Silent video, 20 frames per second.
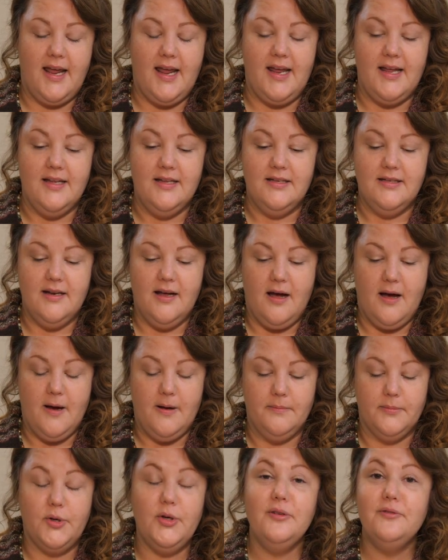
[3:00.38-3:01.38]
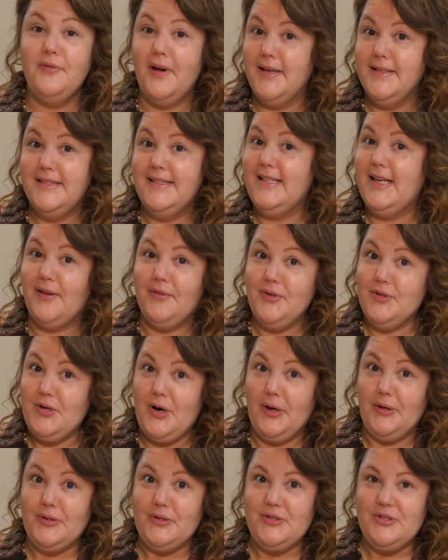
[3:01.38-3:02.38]
and couldn't find any at the
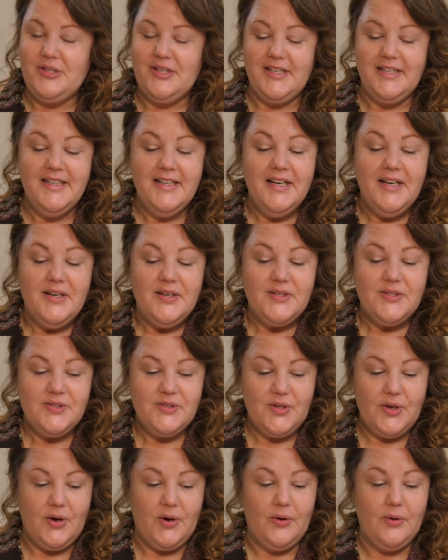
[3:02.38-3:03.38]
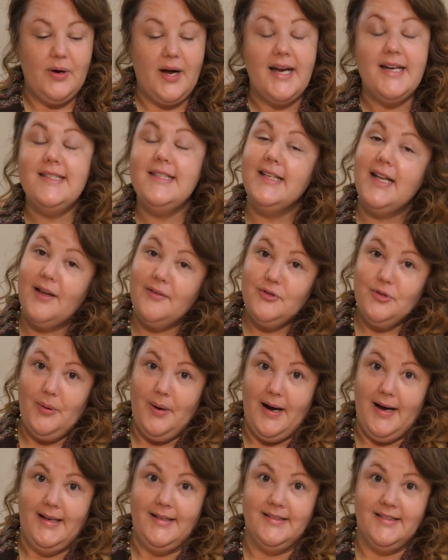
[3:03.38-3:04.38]
Dollar Tree, so I did have
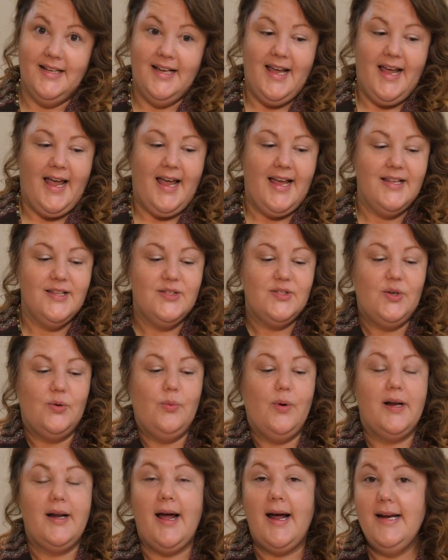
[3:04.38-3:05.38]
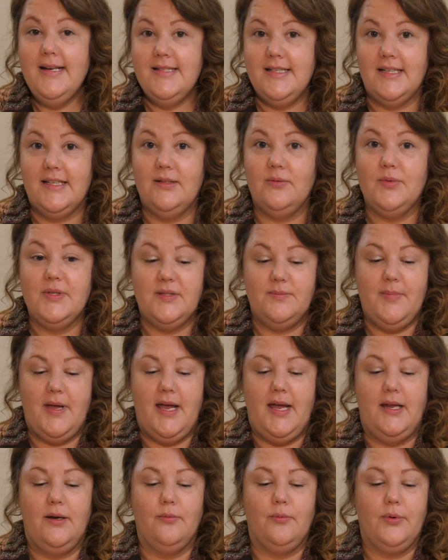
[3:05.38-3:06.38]
twine. And so what I did was
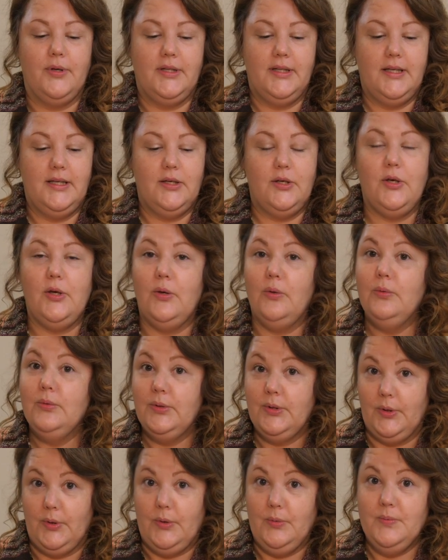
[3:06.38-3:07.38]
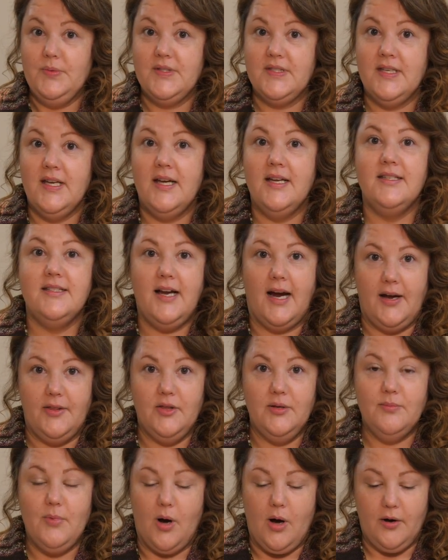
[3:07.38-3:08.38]
made really cute loops, tied
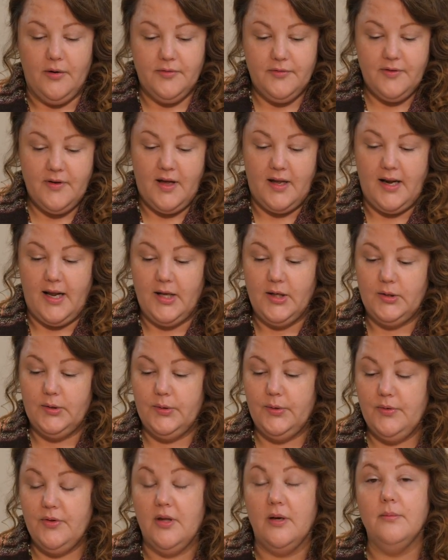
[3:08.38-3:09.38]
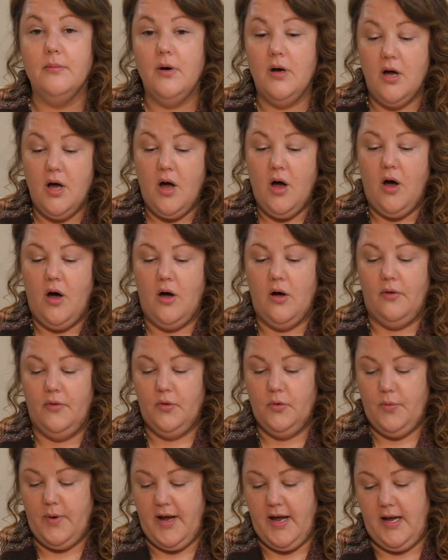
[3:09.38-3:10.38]
them off, and I glued them all the
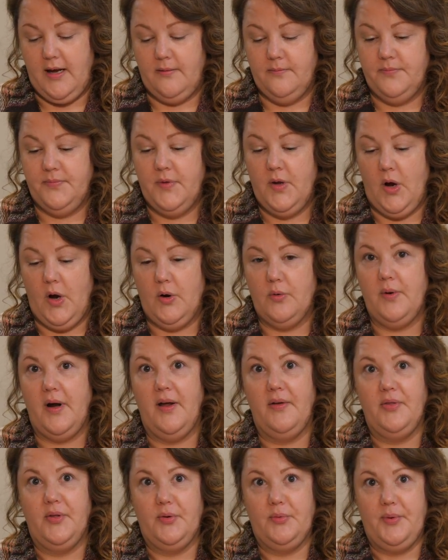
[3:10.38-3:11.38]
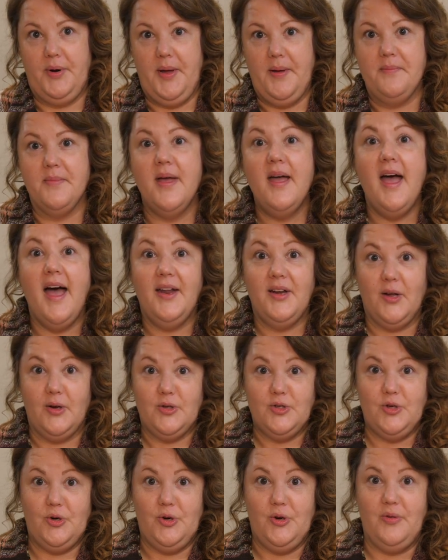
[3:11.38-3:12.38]
way around the rim, and I'll
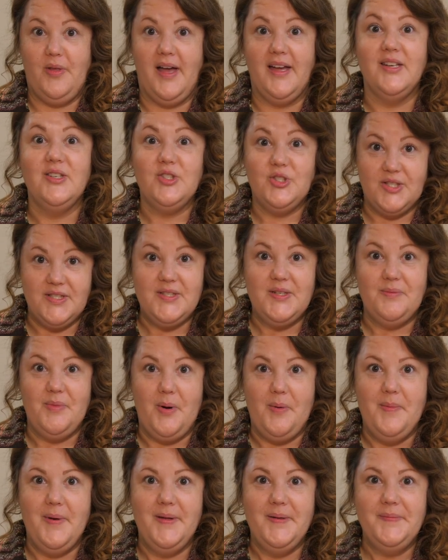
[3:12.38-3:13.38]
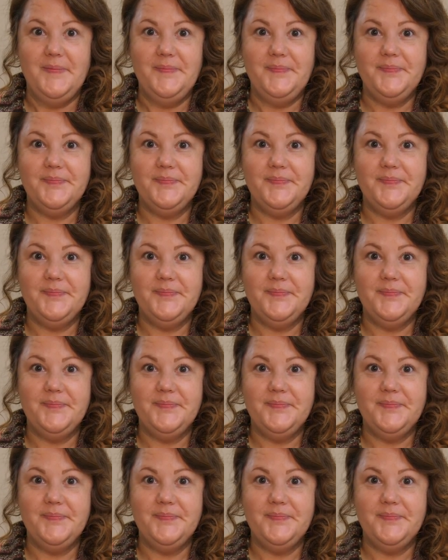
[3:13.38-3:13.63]
show you that in just a moment.